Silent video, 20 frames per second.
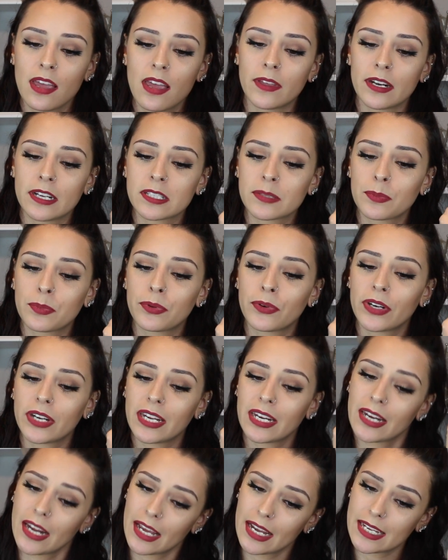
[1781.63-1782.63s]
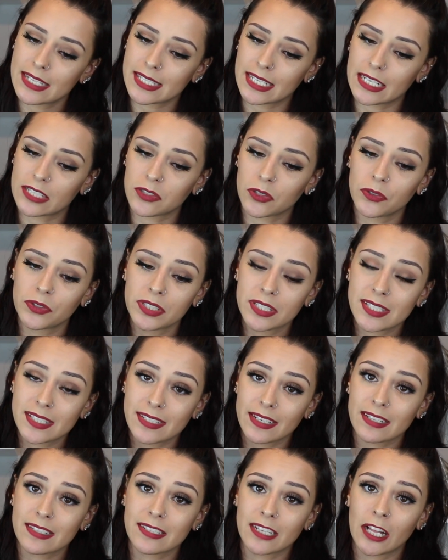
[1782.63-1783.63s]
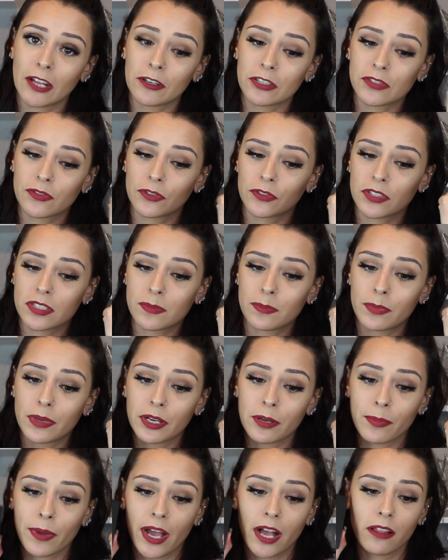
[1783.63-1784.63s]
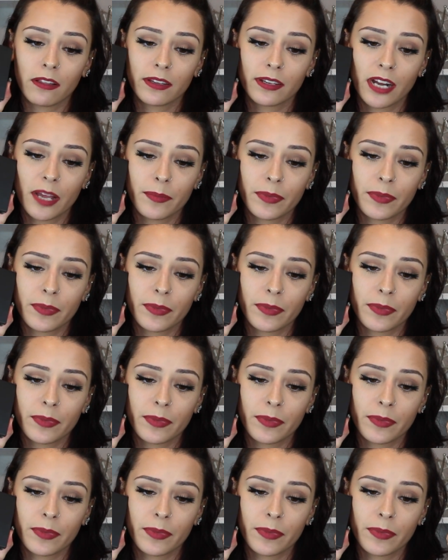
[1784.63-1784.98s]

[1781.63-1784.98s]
that is pretty nice, and it's only $6 for this big palette.